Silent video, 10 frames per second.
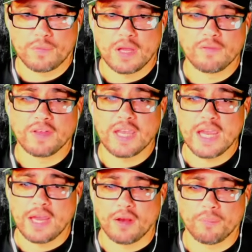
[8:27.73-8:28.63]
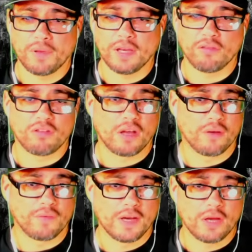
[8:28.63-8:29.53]
If you can, please share
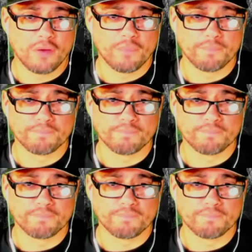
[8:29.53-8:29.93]
the video.